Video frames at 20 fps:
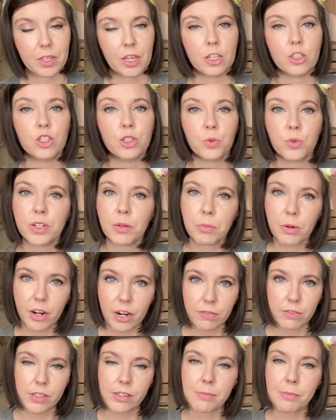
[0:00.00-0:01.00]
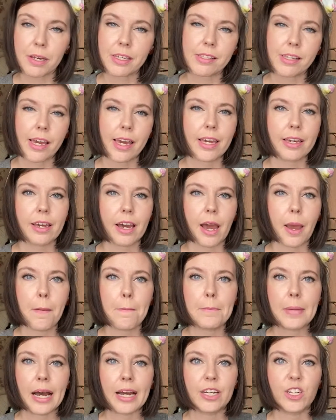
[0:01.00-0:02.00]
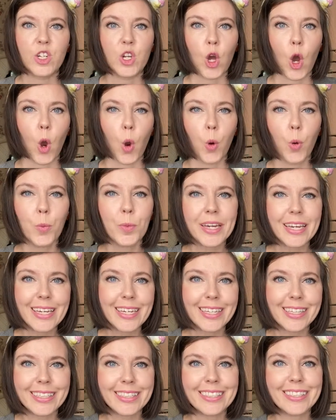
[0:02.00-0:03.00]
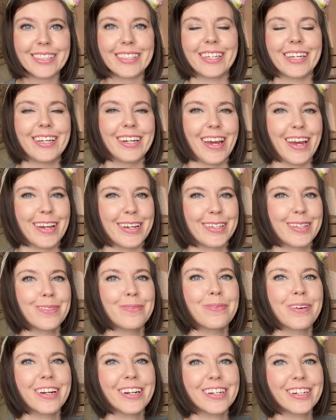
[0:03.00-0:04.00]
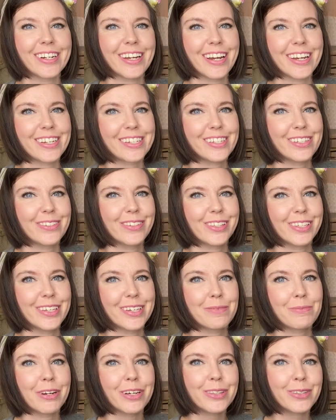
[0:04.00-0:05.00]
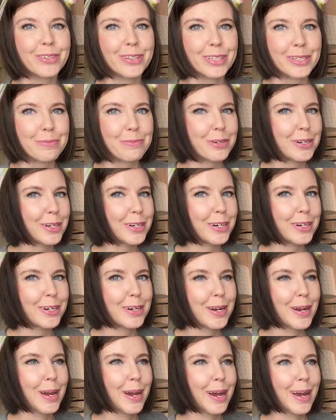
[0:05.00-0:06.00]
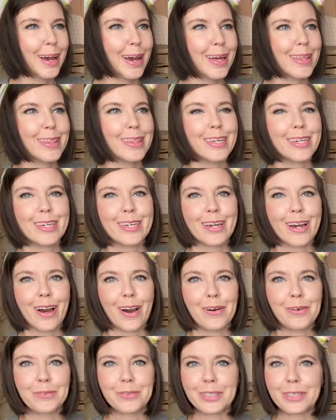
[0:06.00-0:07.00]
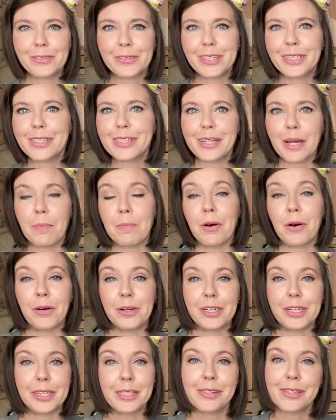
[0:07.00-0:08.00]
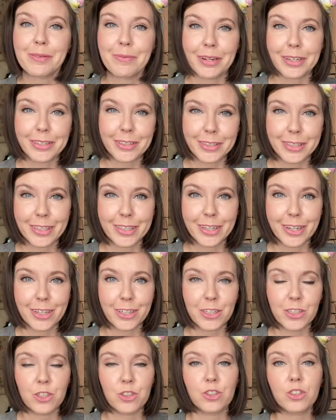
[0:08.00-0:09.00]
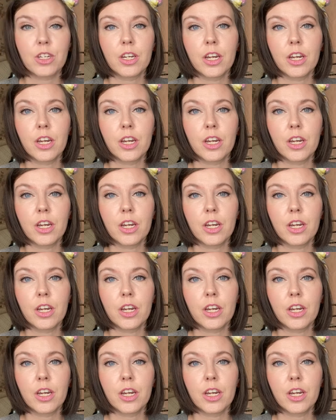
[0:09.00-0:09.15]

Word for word: I do want to preface by saying I am by no means an expert at using my three D printer. The only reason I bought it is to make cookie cutters,